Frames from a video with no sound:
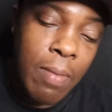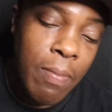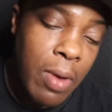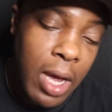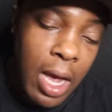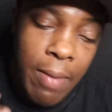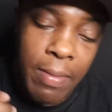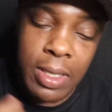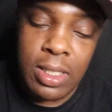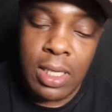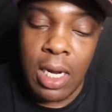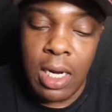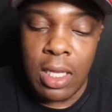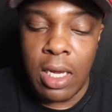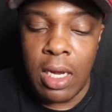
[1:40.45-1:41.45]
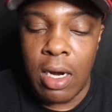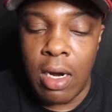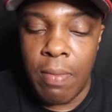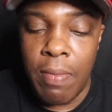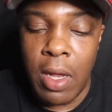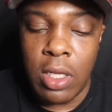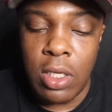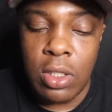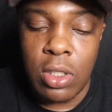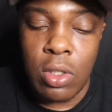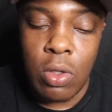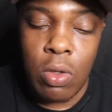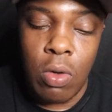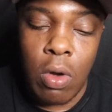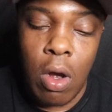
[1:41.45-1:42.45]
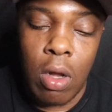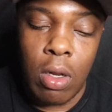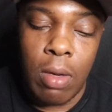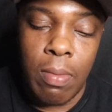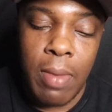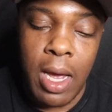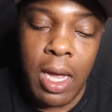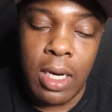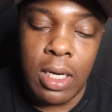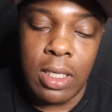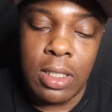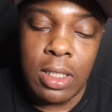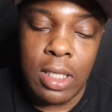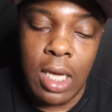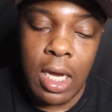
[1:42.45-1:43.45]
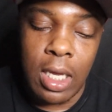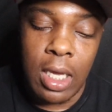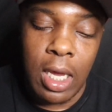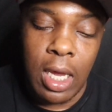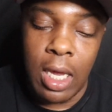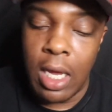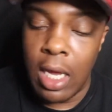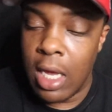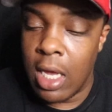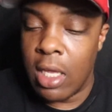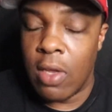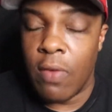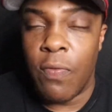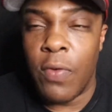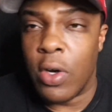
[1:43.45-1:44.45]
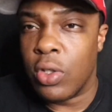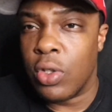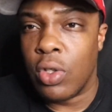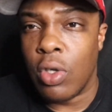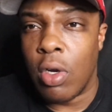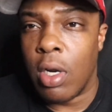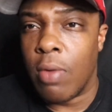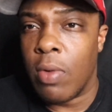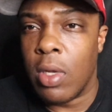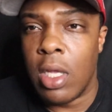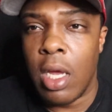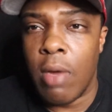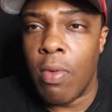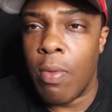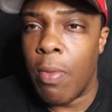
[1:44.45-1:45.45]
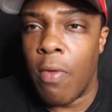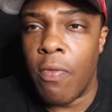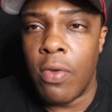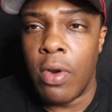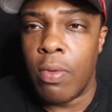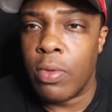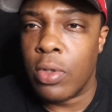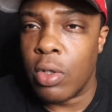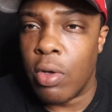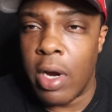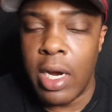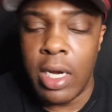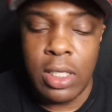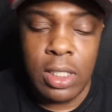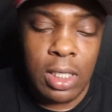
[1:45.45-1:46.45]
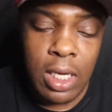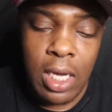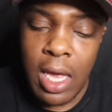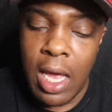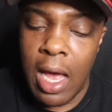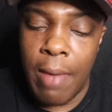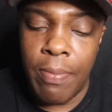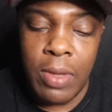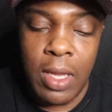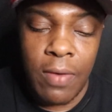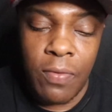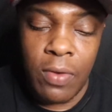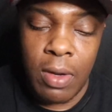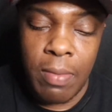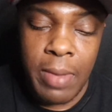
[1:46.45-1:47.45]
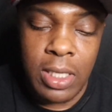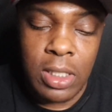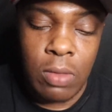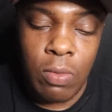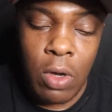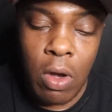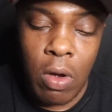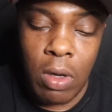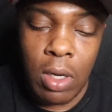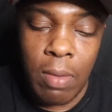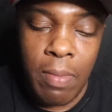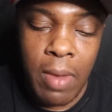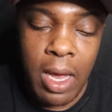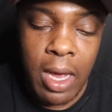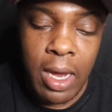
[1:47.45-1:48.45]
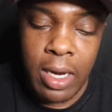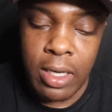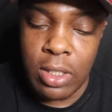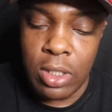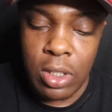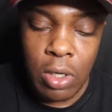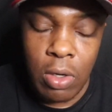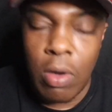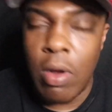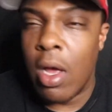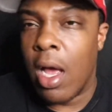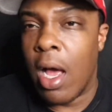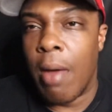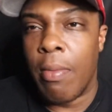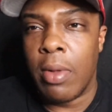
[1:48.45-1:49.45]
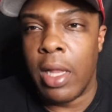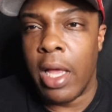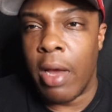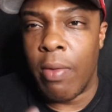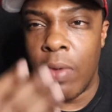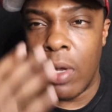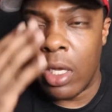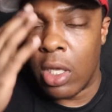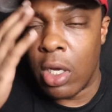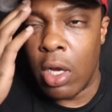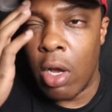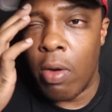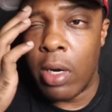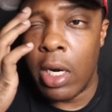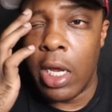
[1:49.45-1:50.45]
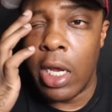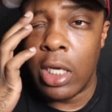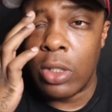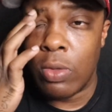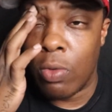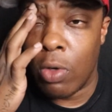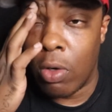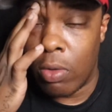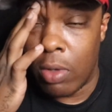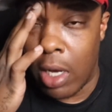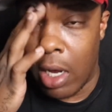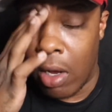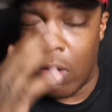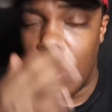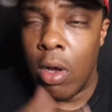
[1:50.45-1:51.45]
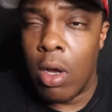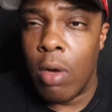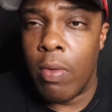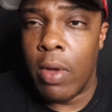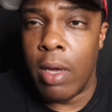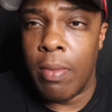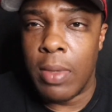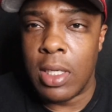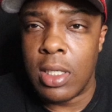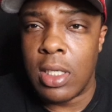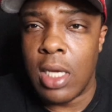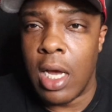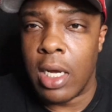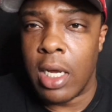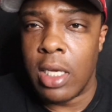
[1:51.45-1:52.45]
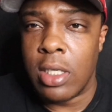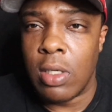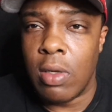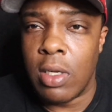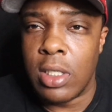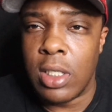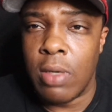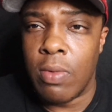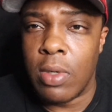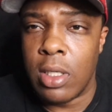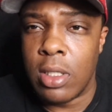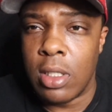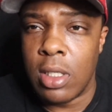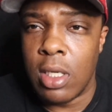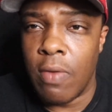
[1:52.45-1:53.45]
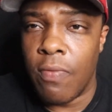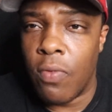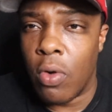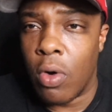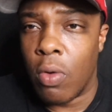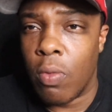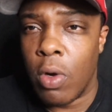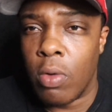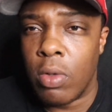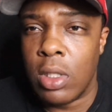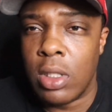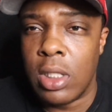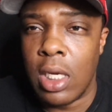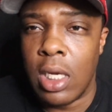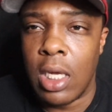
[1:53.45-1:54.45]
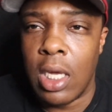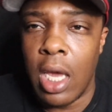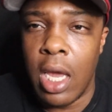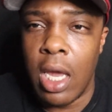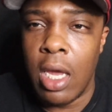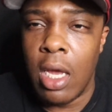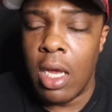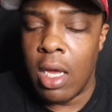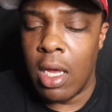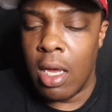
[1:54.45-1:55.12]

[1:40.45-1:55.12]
But I'm excited to hear about this new Olamide and Asake. The first genre we did with both of them was crazy. I'm definitely messing with Olamide, so I'm glad we get to go into his world now with him and Asake. So let's see what this is hitting for. Road to 10K.